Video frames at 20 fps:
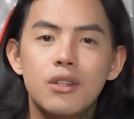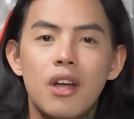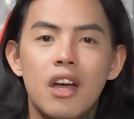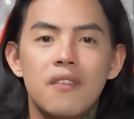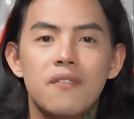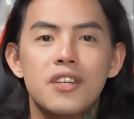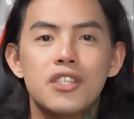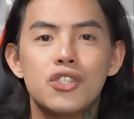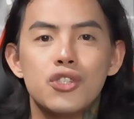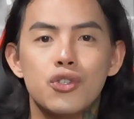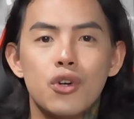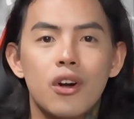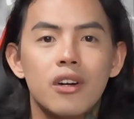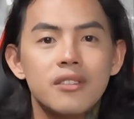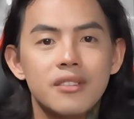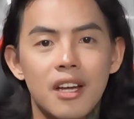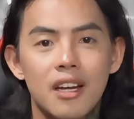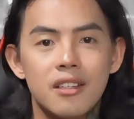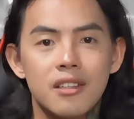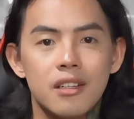to have a
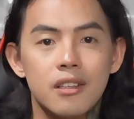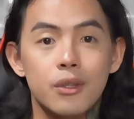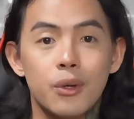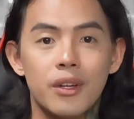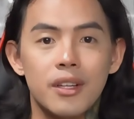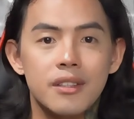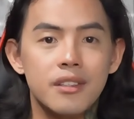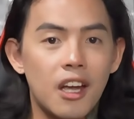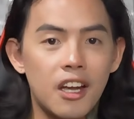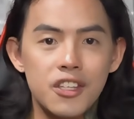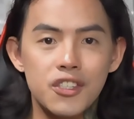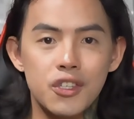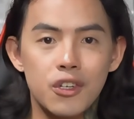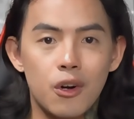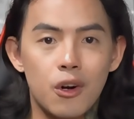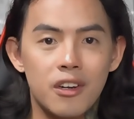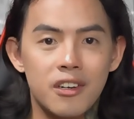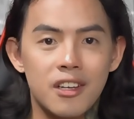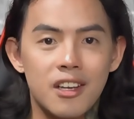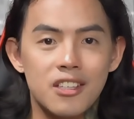strong title to entice
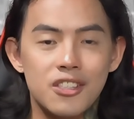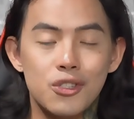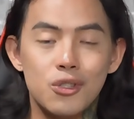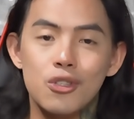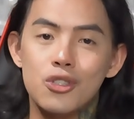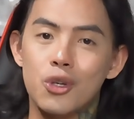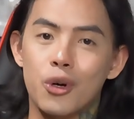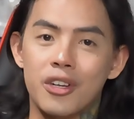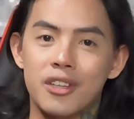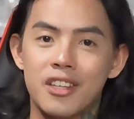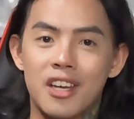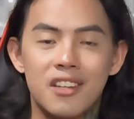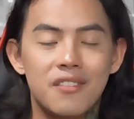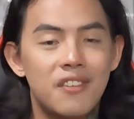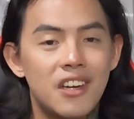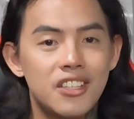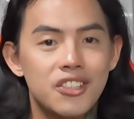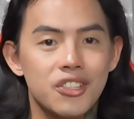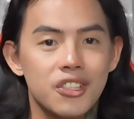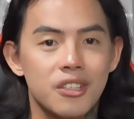your audience to join the
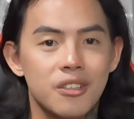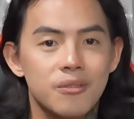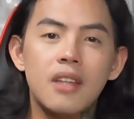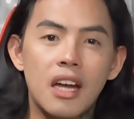adventure.